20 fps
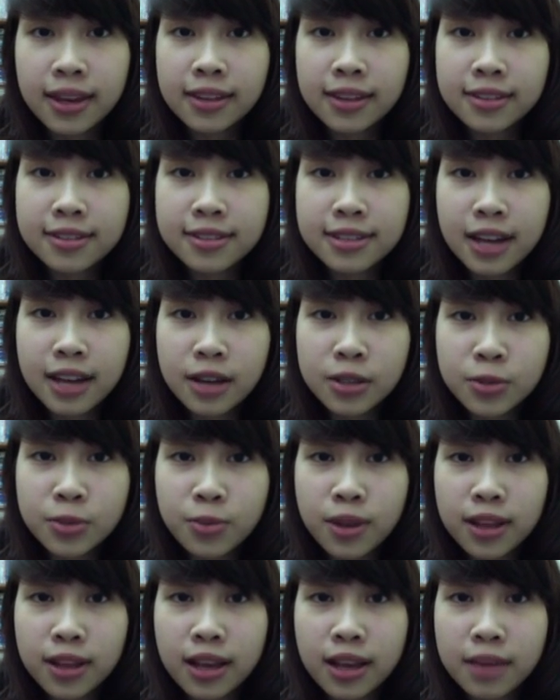The sounds
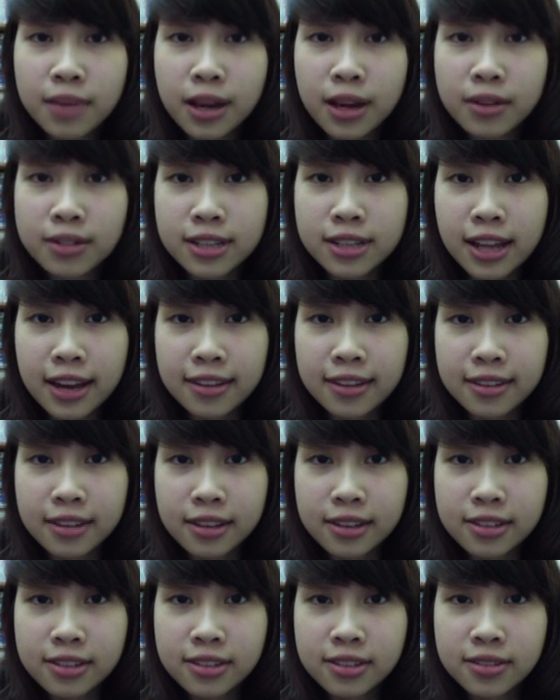will come out like
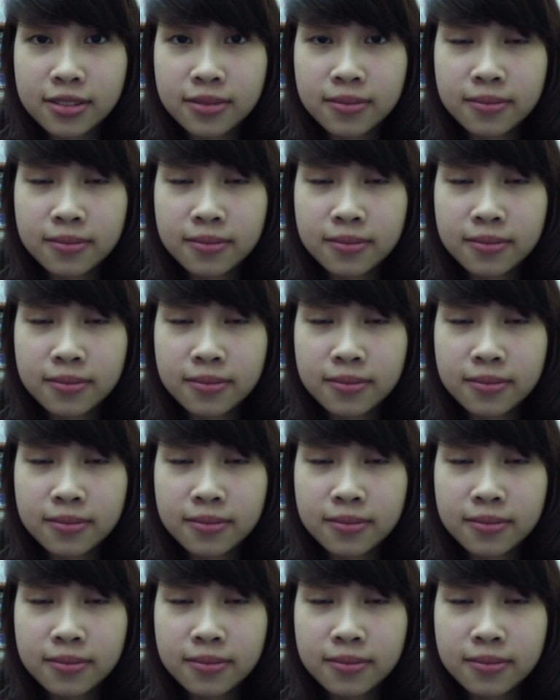this.